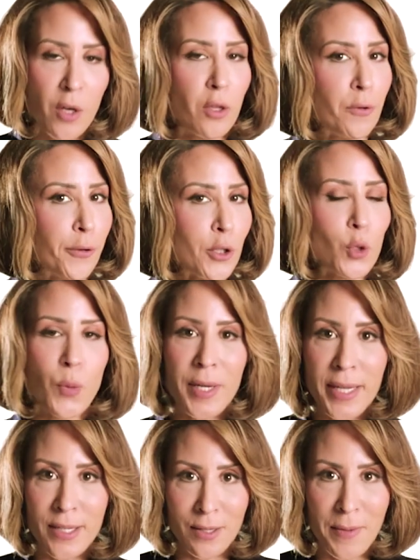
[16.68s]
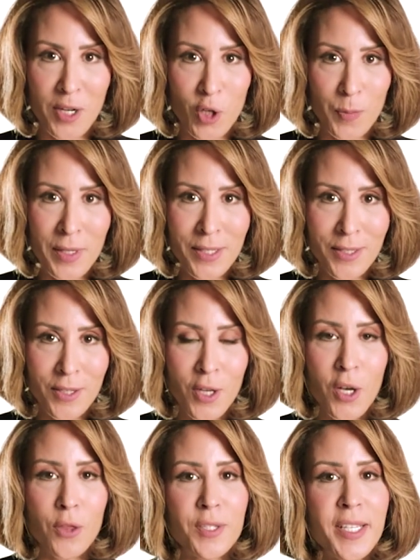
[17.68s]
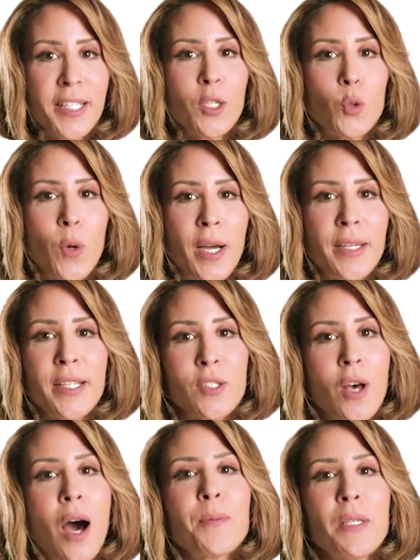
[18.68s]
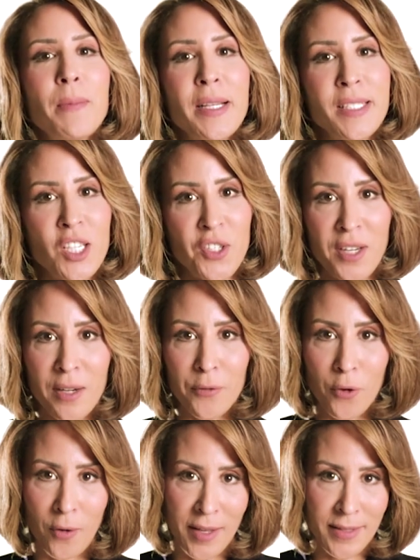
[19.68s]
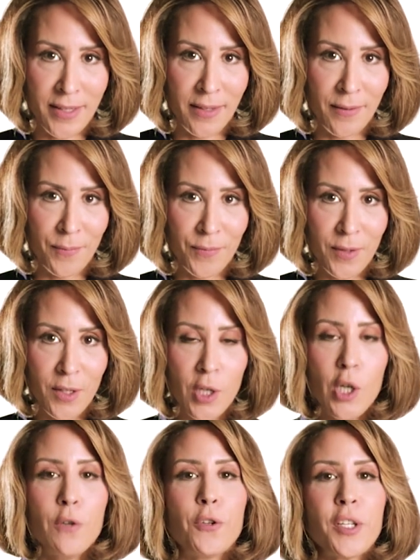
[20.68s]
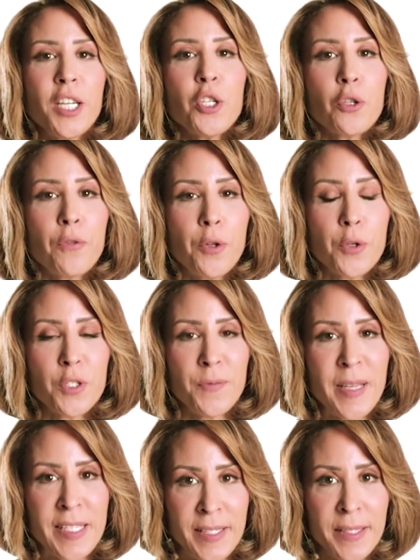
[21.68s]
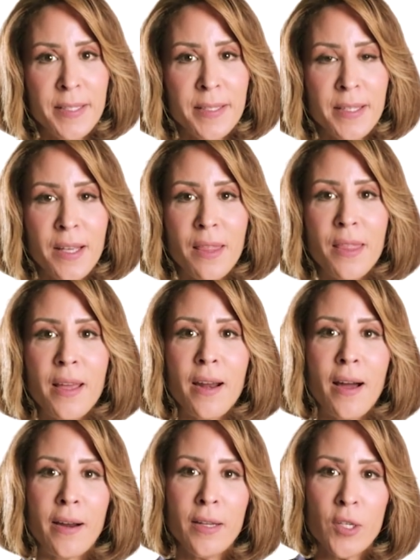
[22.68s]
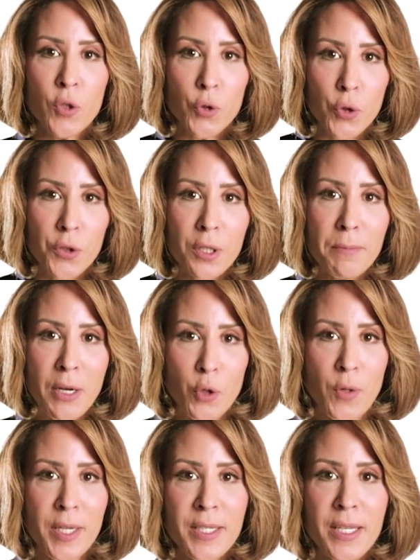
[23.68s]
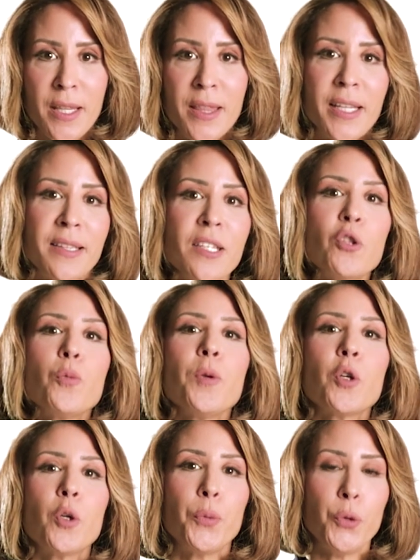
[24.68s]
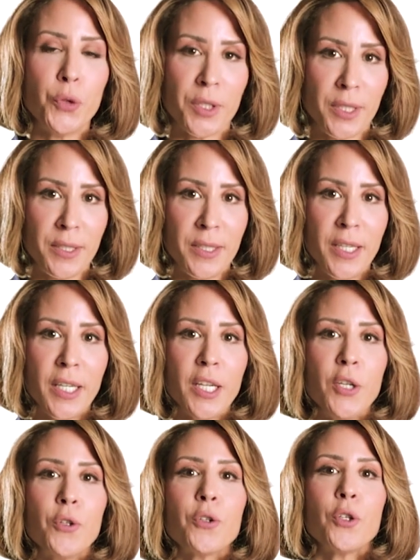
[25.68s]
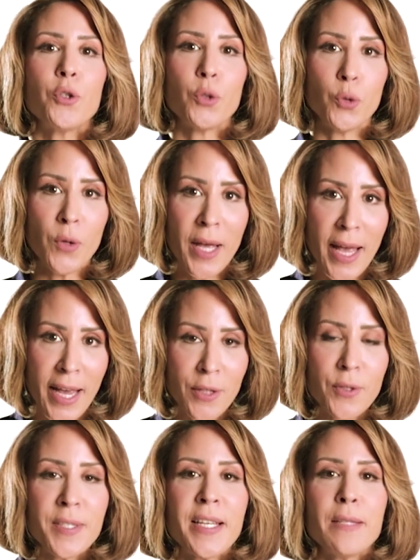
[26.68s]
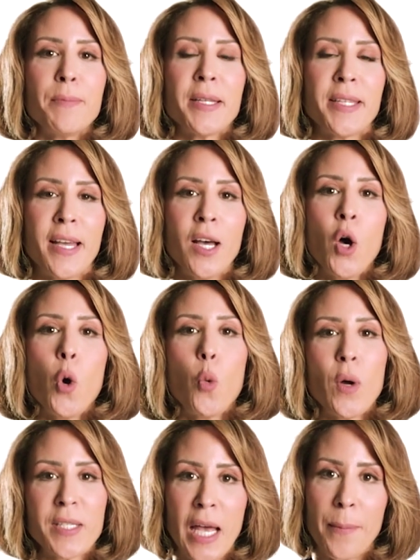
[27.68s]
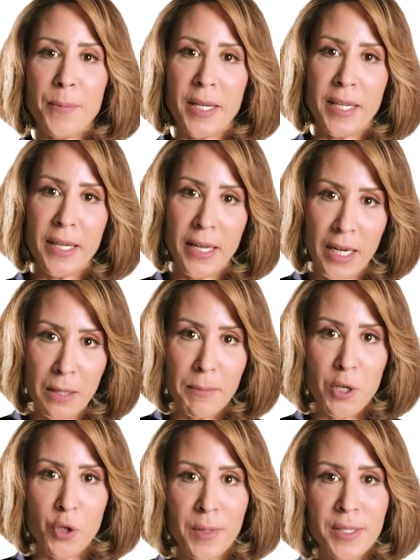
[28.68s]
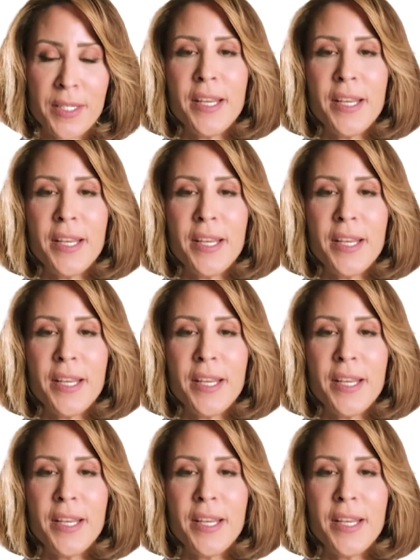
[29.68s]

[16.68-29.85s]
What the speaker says: The first one is the measurement. The second one is optimization and forecasting. For each of those phases, there are certain metrics that need to be computed in order to understand better what's happening in measurement